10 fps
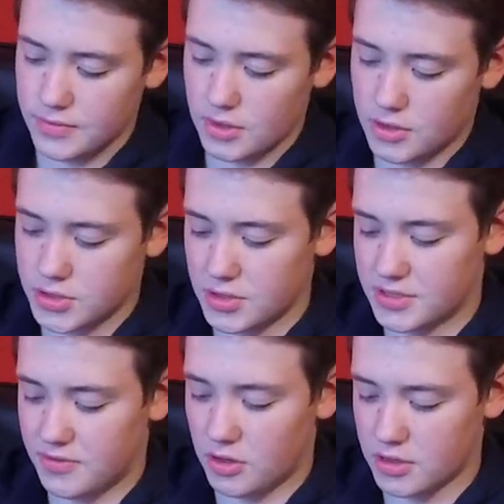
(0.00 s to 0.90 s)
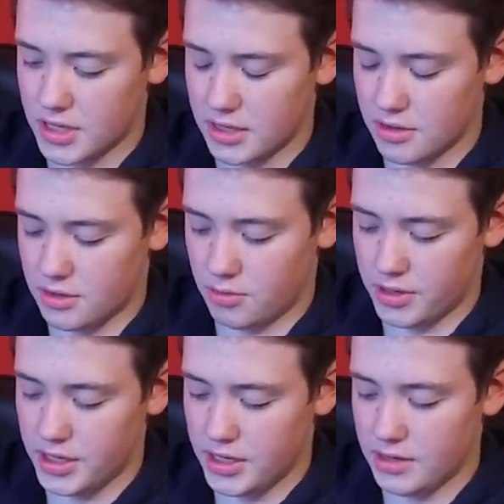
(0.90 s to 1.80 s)
Also, this Volk
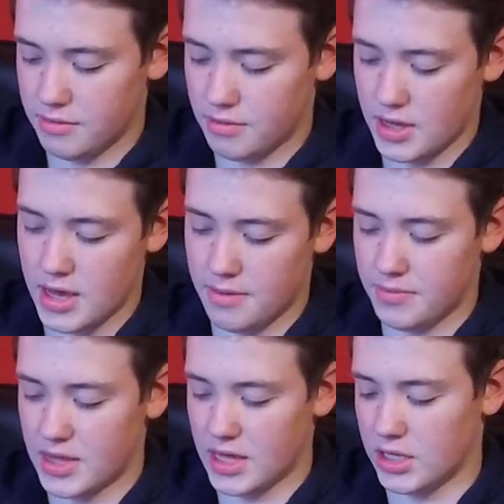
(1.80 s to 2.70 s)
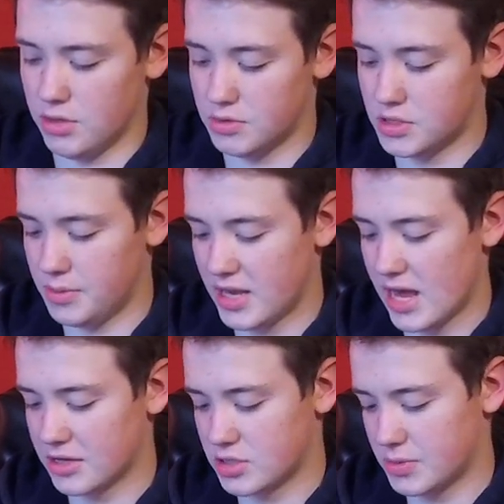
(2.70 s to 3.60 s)
3M that used to be an
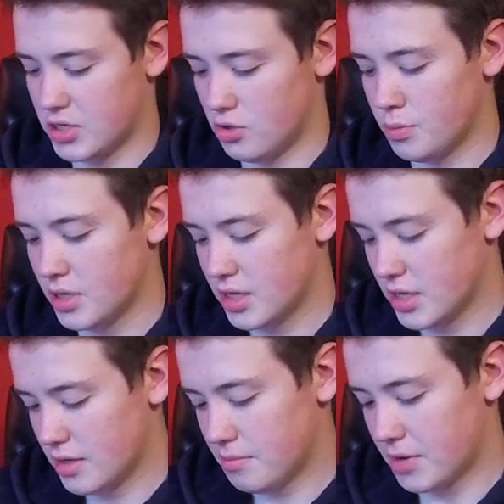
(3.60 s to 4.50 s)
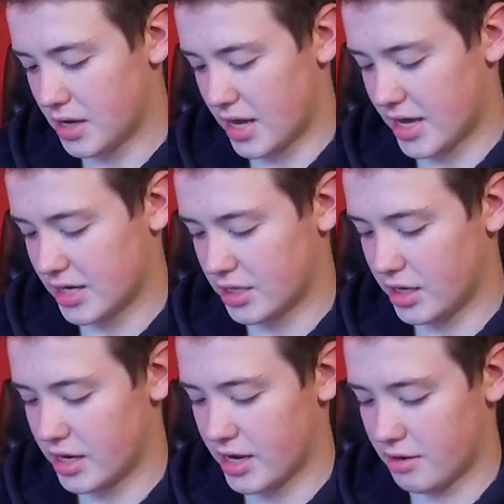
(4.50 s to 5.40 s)
angstrom cube, but I had to clean
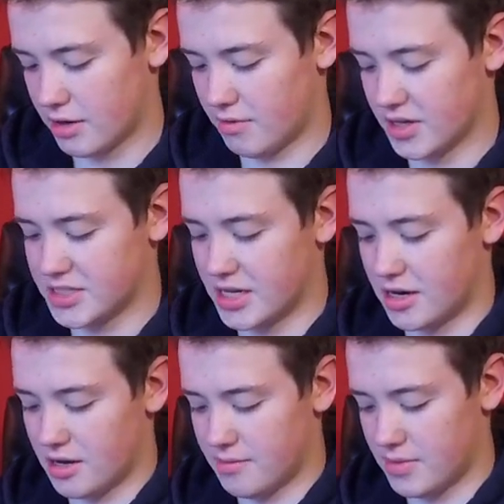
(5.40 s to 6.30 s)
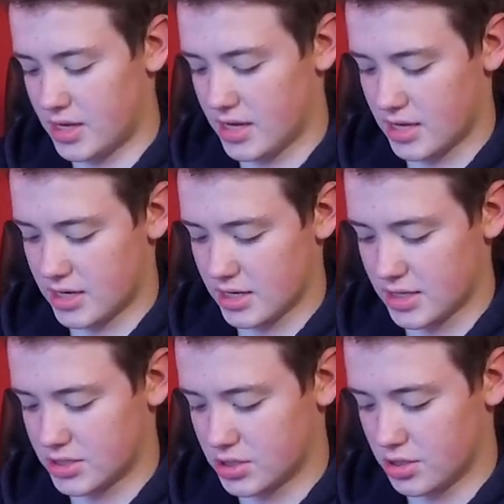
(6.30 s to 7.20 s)
it out and reset it up, and
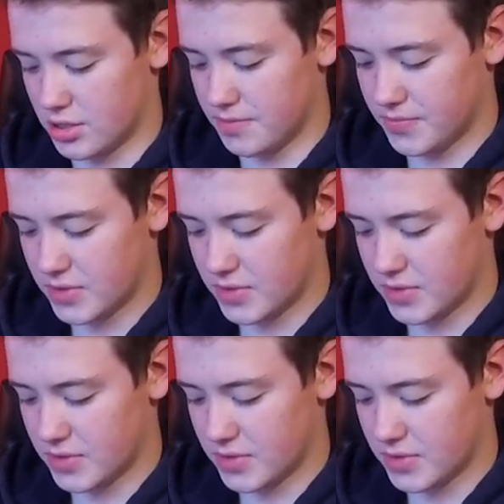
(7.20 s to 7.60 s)
it's good.